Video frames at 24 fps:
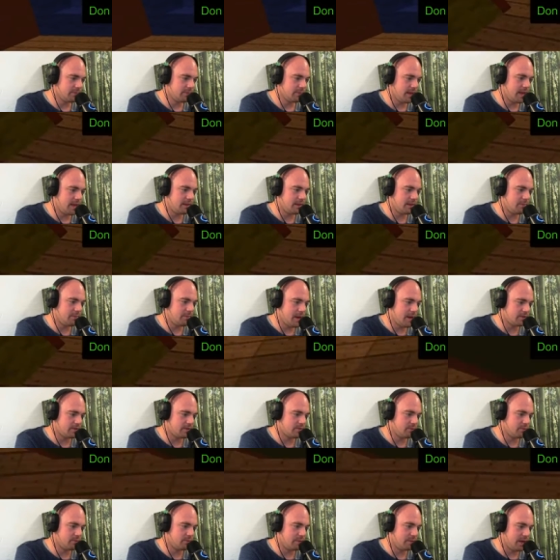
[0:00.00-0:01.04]
And the
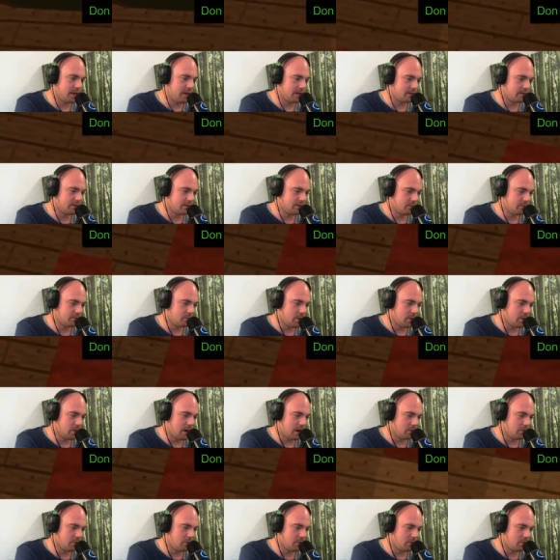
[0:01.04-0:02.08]
master bed.
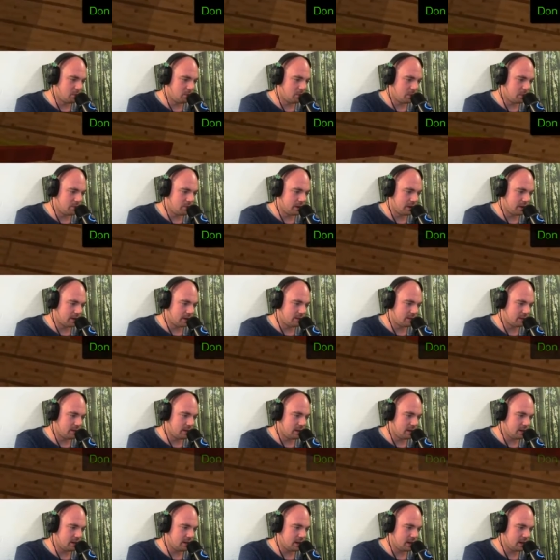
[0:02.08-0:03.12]
Wow, we even got
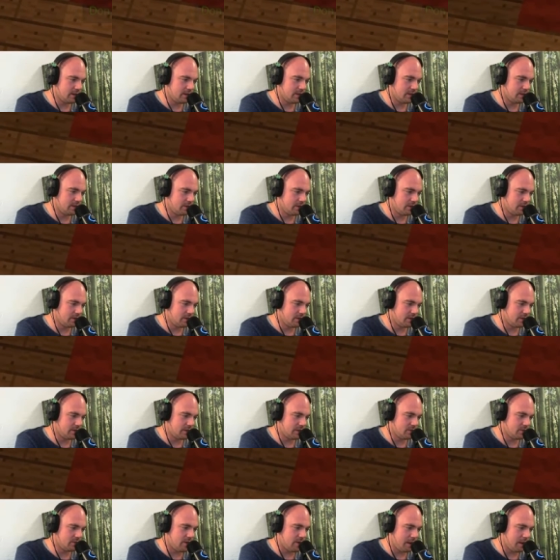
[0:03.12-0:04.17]
the uh, the
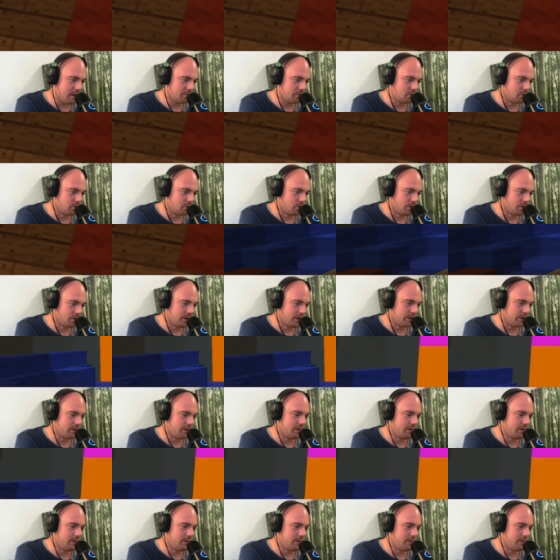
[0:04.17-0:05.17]
trap door here.